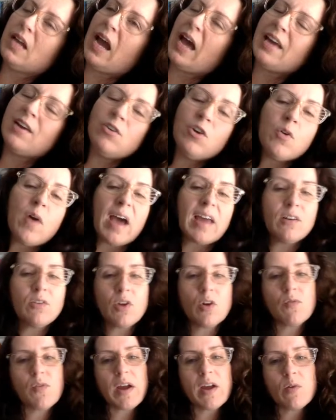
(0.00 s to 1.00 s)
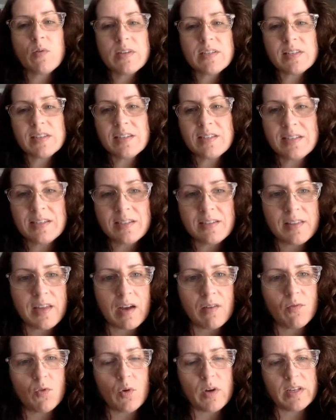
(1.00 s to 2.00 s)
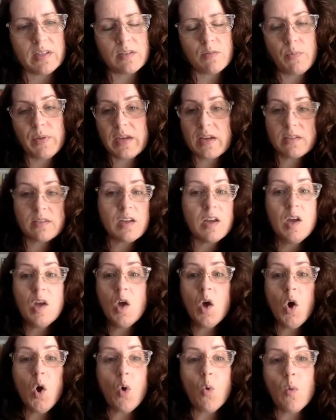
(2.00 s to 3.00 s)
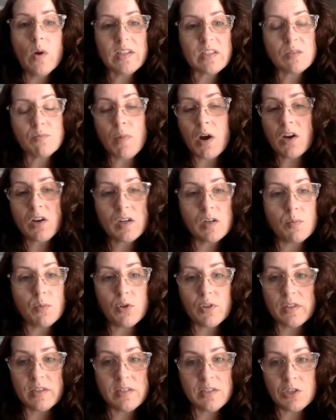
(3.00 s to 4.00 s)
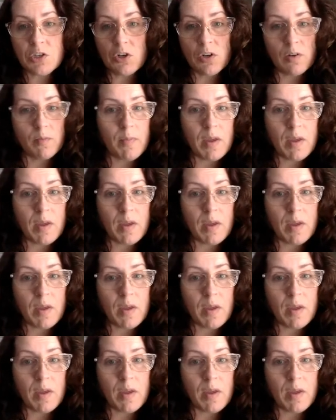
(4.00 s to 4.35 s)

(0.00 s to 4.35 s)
I don't know. I don't know if I always listen to that voice because what's marketable this year